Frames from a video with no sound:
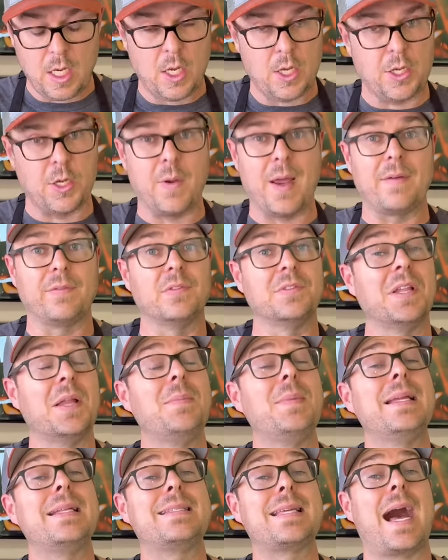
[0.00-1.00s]
You have
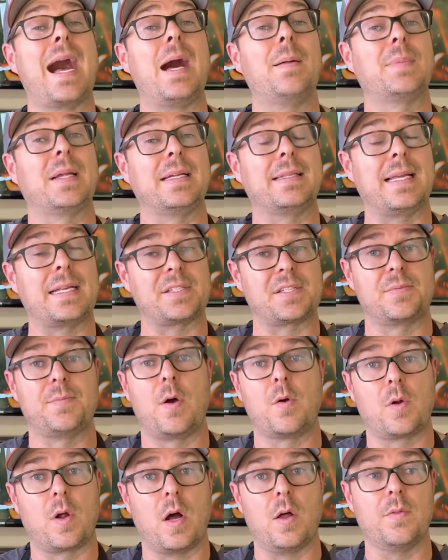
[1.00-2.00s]
limited time to get that
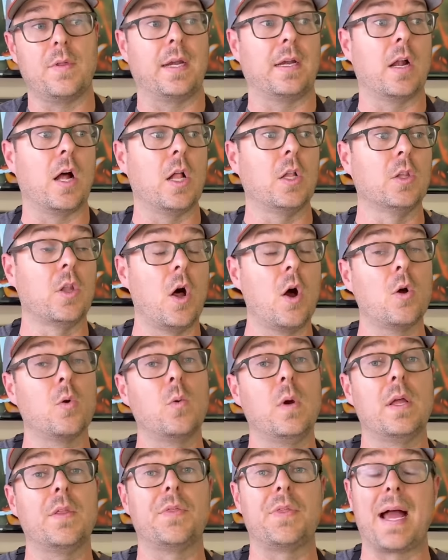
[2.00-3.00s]
smoke on there, along
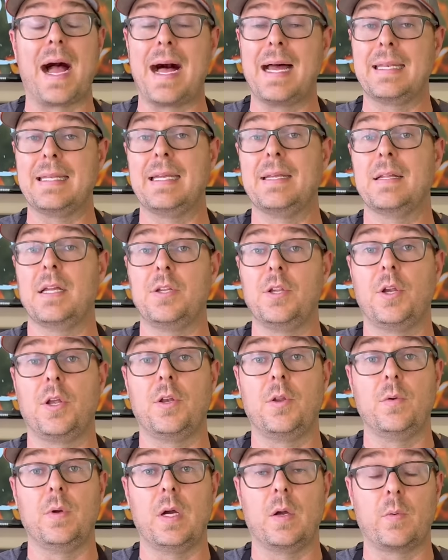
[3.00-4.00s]
with the idea that you could
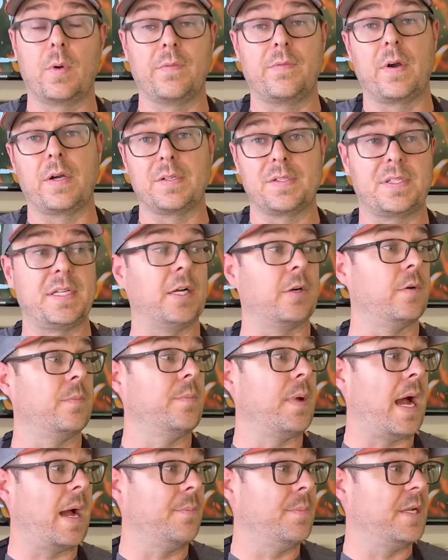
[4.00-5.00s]
do a reverse sear.
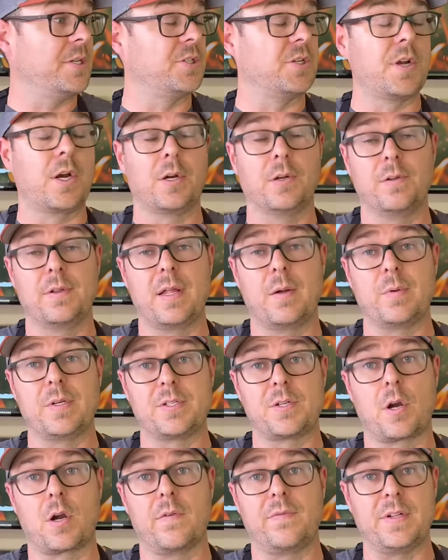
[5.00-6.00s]
I mentioned earlier that we
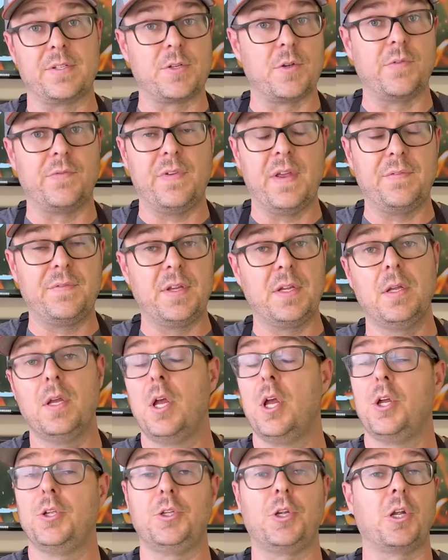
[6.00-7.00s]
start off at 250
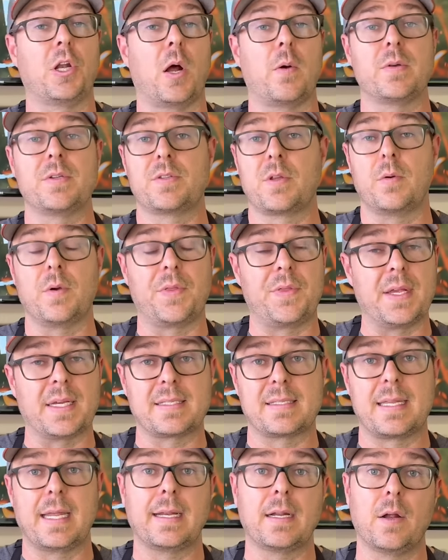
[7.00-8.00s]
you could always throw a thick
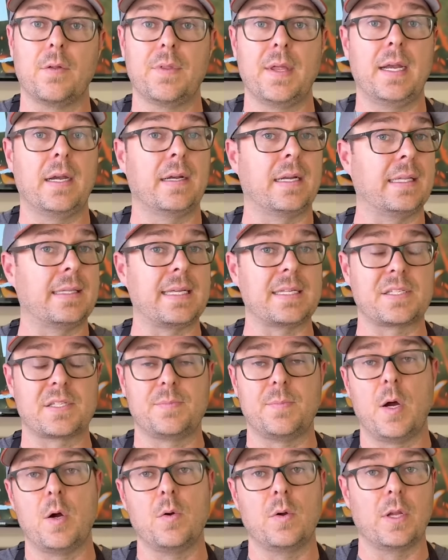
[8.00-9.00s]
steak on there, get that
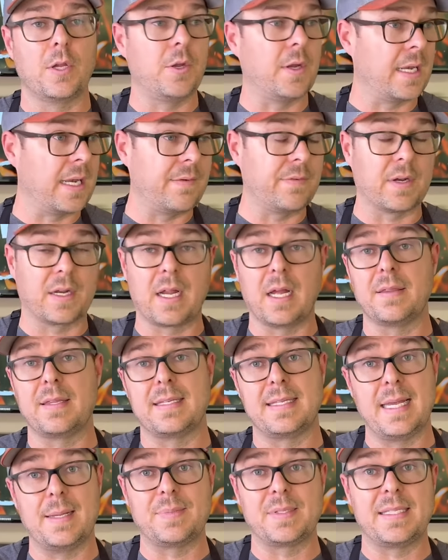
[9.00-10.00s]
smoke. You could even cut the
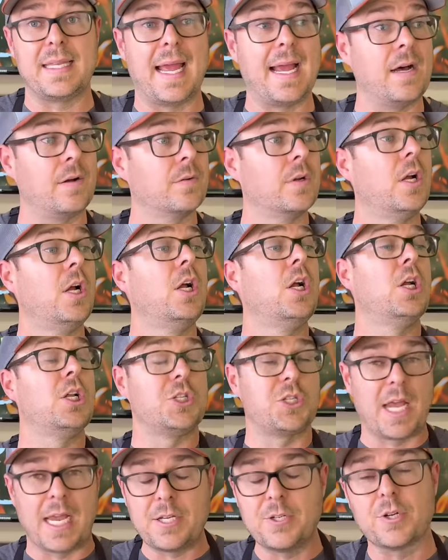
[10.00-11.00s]
temps down,
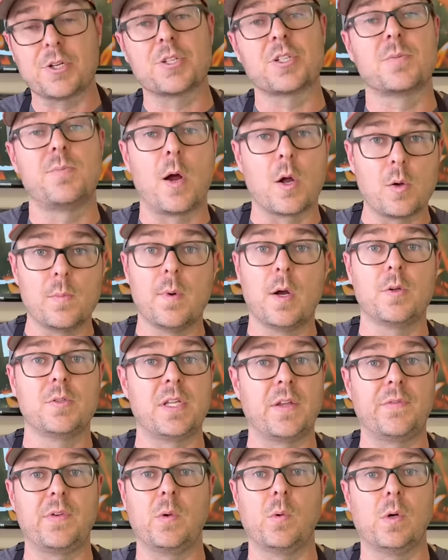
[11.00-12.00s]
change your smoke modes
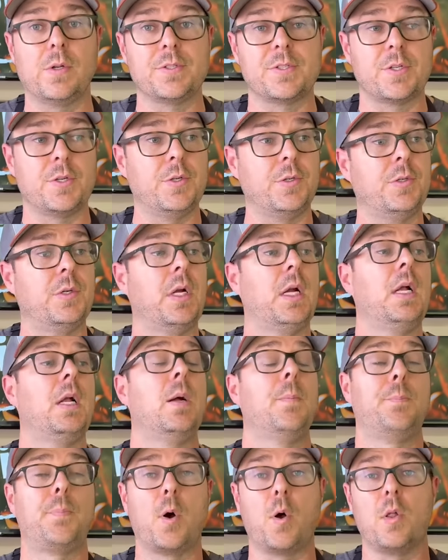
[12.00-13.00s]
if you want to,
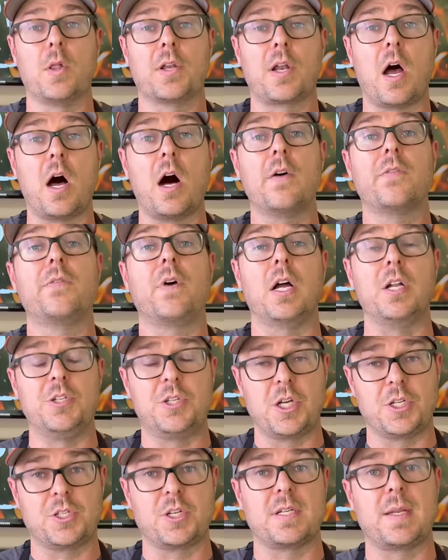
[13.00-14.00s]
pull it off,
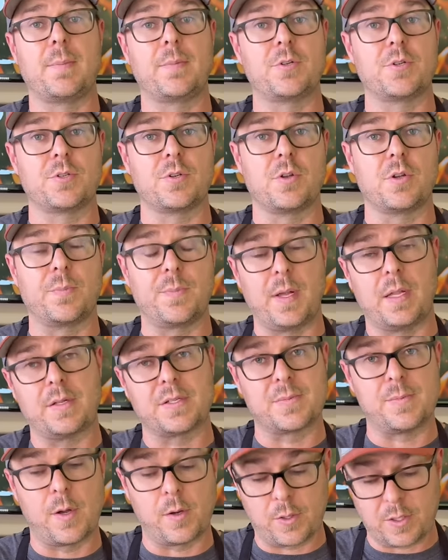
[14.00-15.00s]
adjust your temperatures on your pellet
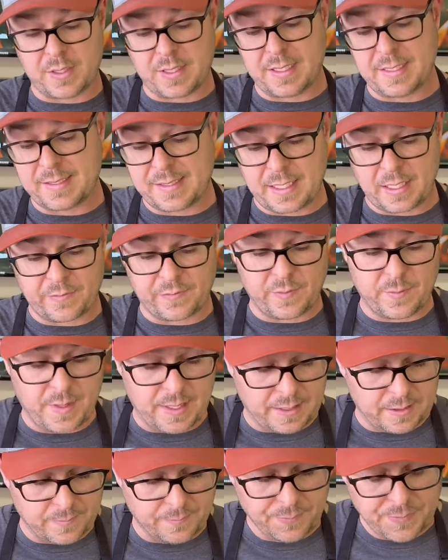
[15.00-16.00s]
smokers, and then sear from
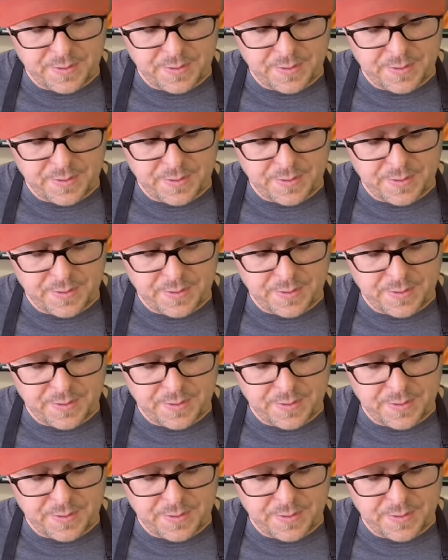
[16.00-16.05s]
there.